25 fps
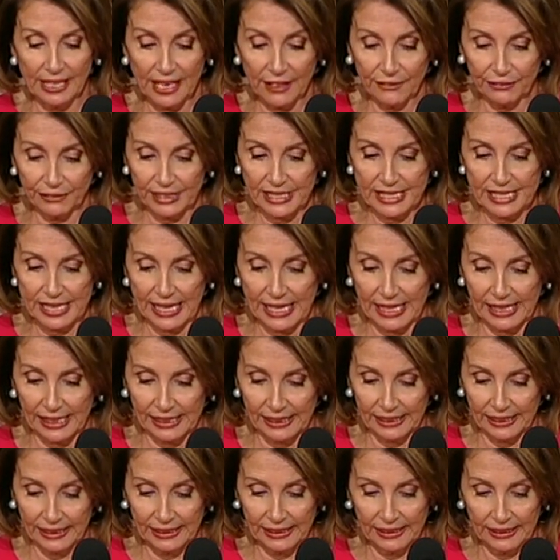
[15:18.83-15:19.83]
every
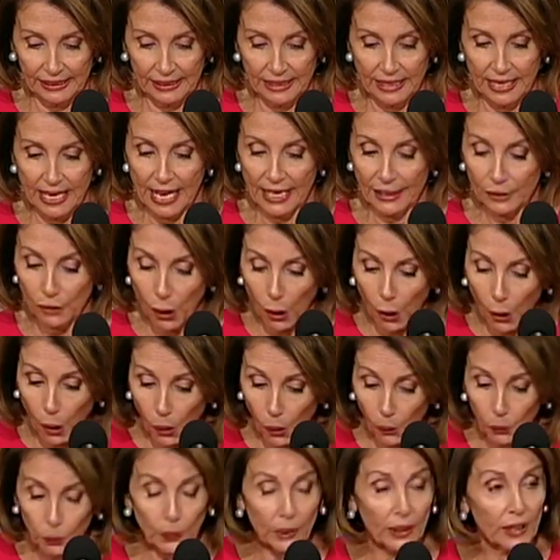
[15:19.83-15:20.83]
day and
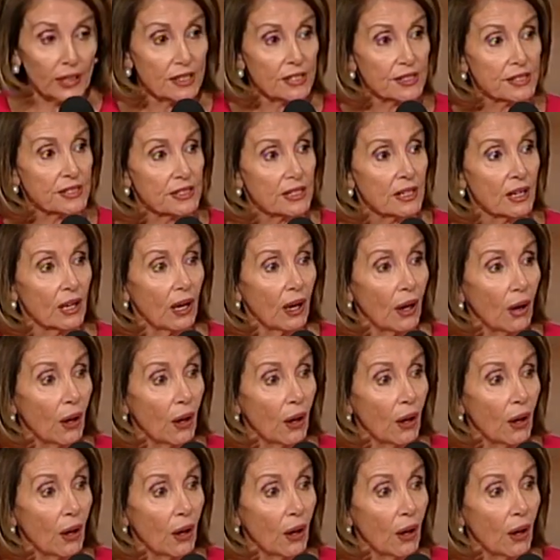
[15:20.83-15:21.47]
always,